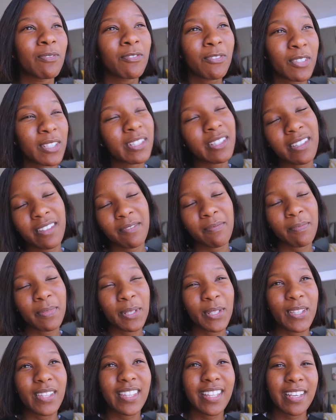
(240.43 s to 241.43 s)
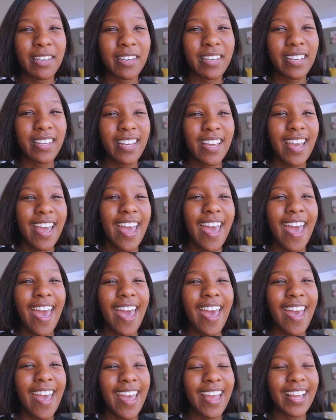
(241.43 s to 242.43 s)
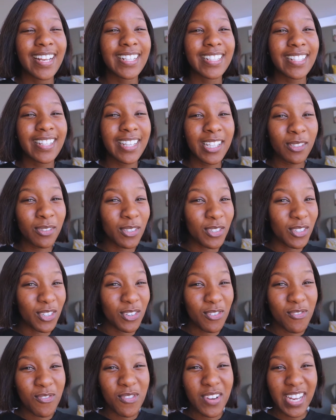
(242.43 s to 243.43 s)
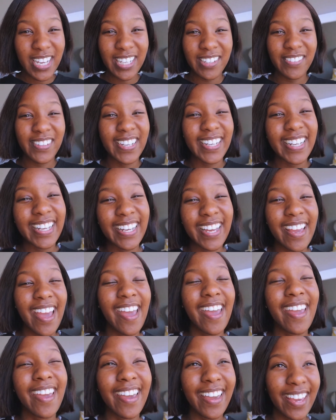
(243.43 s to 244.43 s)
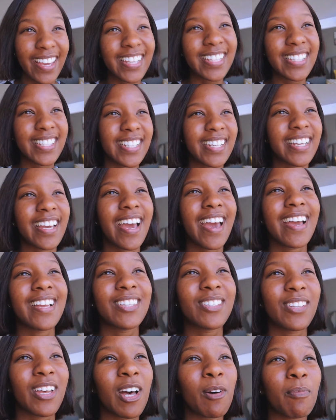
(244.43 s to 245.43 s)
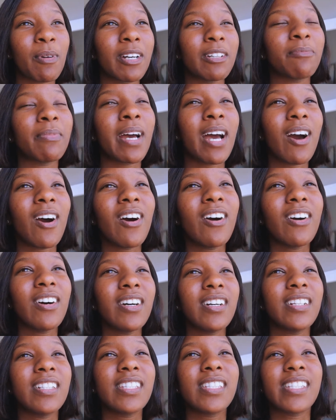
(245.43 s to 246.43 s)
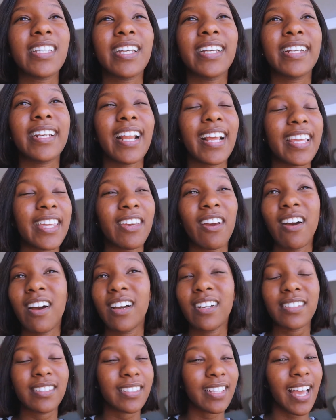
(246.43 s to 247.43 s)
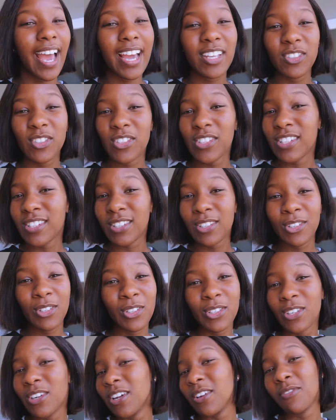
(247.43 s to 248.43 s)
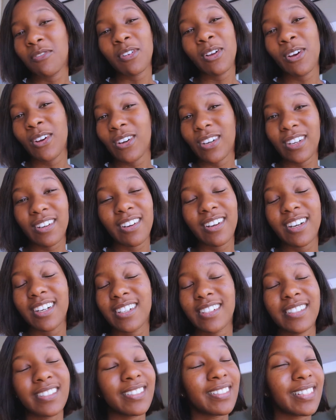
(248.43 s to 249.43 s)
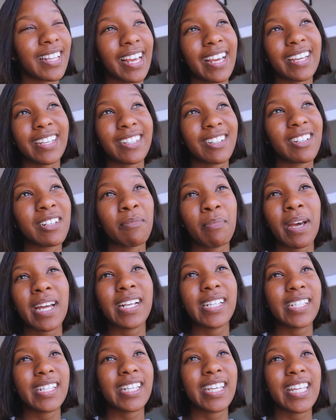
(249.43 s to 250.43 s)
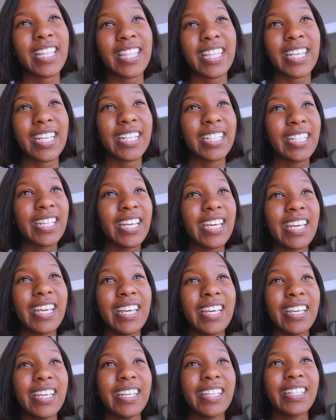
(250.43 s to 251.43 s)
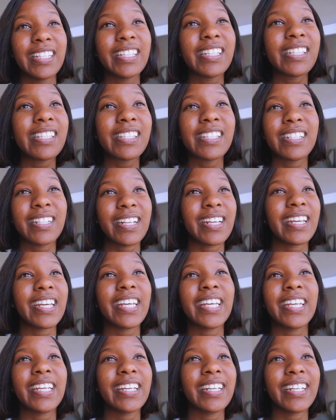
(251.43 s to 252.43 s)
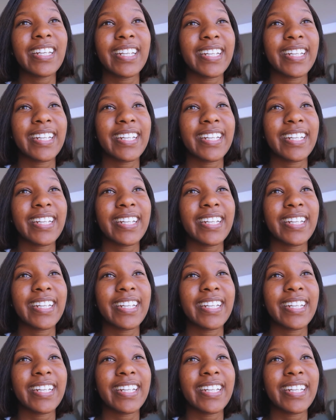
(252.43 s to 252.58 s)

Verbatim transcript: fifth birthday and things were just really really hectic i had to help out my aunt and yeah i just could not vlog uh, like on monday and then yesterday